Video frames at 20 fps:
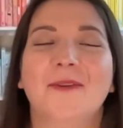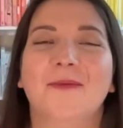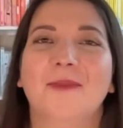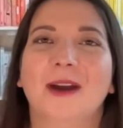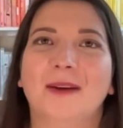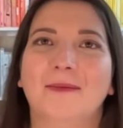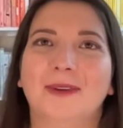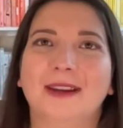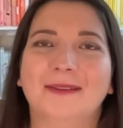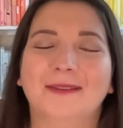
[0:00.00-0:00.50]

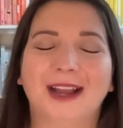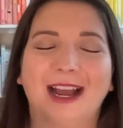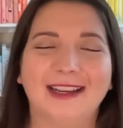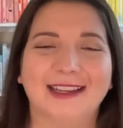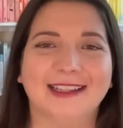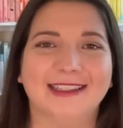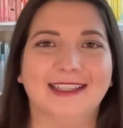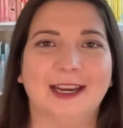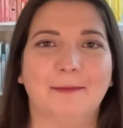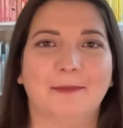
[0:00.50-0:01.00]
when we got
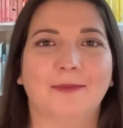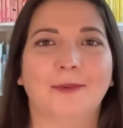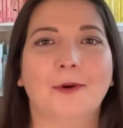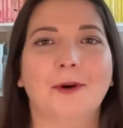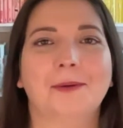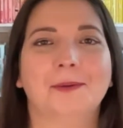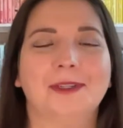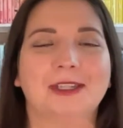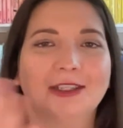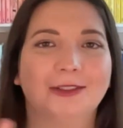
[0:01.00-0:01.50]
to step
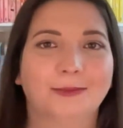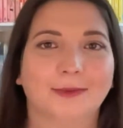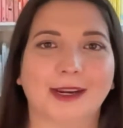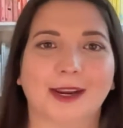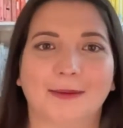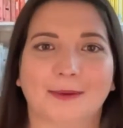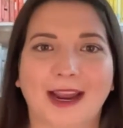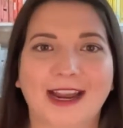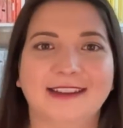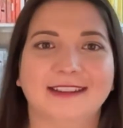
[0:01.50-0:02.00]
4, which is
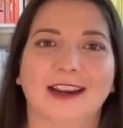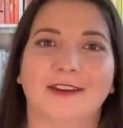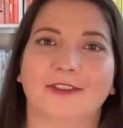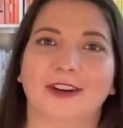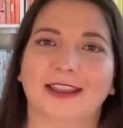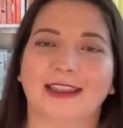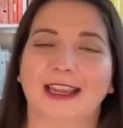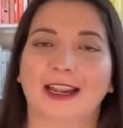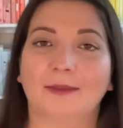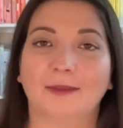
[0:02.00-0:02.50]
rearrange
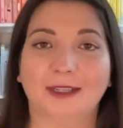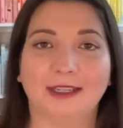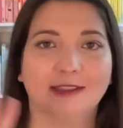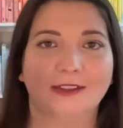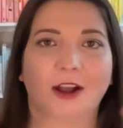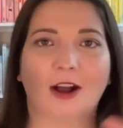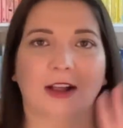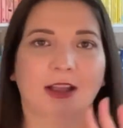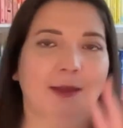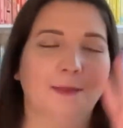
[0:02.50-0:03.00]
everything, which
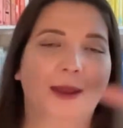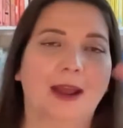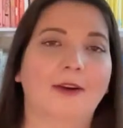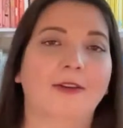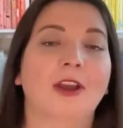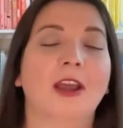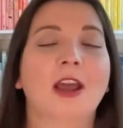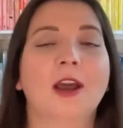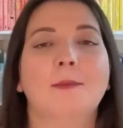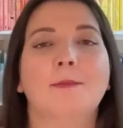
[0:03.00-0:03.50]
is all
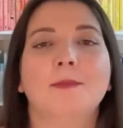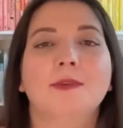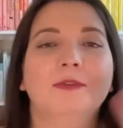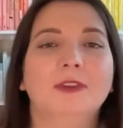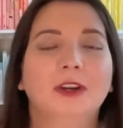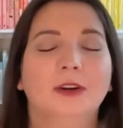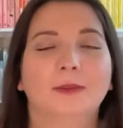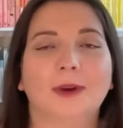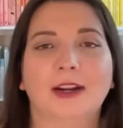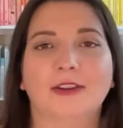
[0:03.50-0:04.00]
about
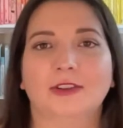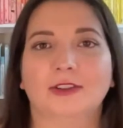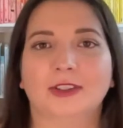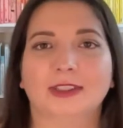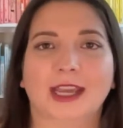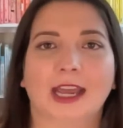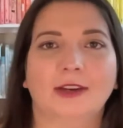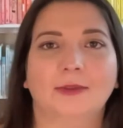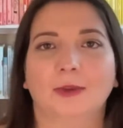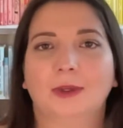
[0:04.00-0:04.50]
moving around your
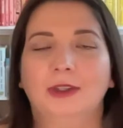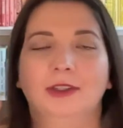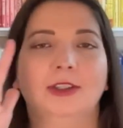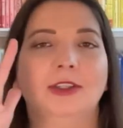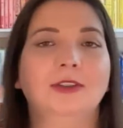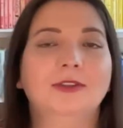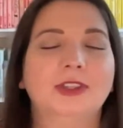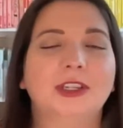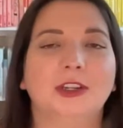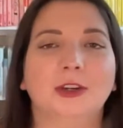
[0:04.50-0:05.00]
schedule,
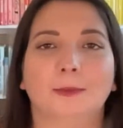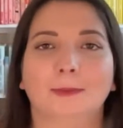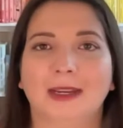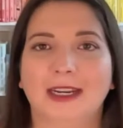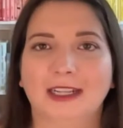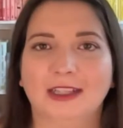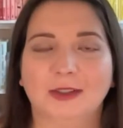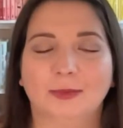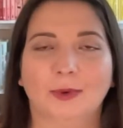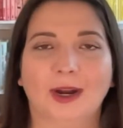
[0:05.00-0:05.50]
using your
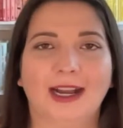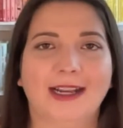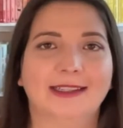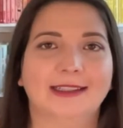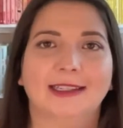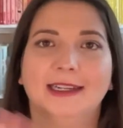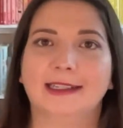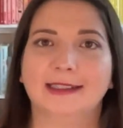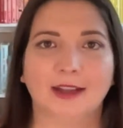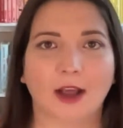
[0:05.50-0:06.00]
minutes
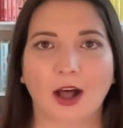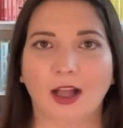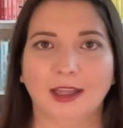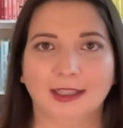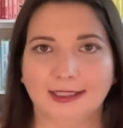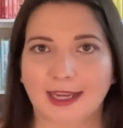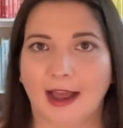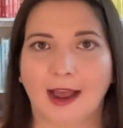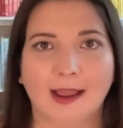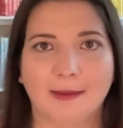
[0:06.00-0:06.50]
wisely. It's all
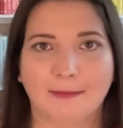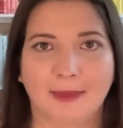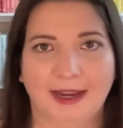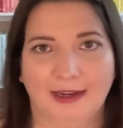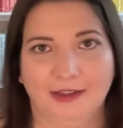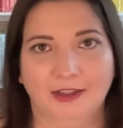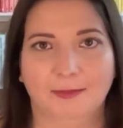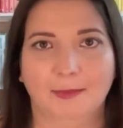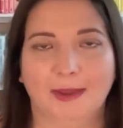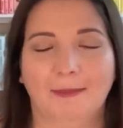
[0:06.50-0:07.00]
a time
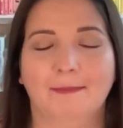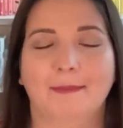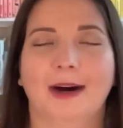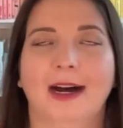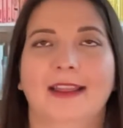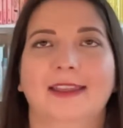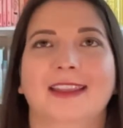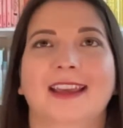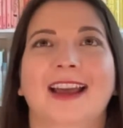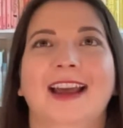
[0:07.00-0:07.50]
management
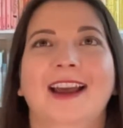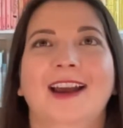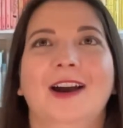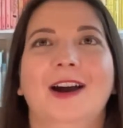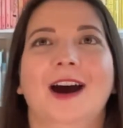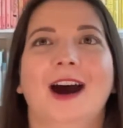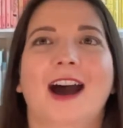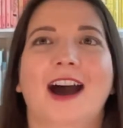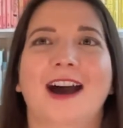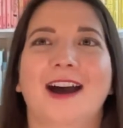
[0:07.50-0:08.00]
month.
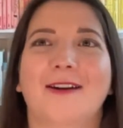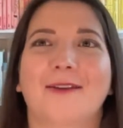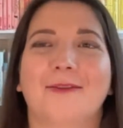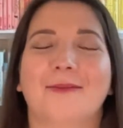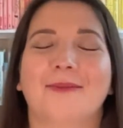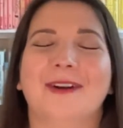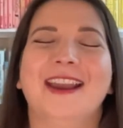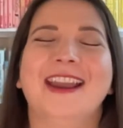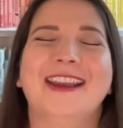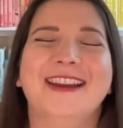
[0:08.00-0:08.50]

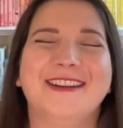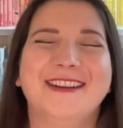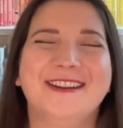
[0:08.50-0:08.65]
We